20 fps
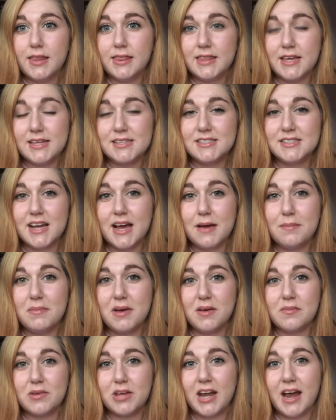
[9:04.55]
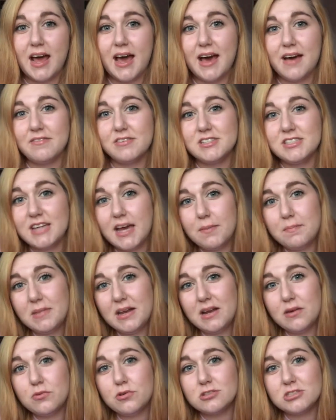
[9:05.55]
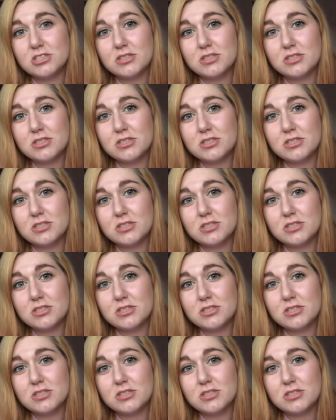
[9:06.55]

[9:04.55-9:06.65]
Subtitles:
This time I'm gonna have a 10-minute walk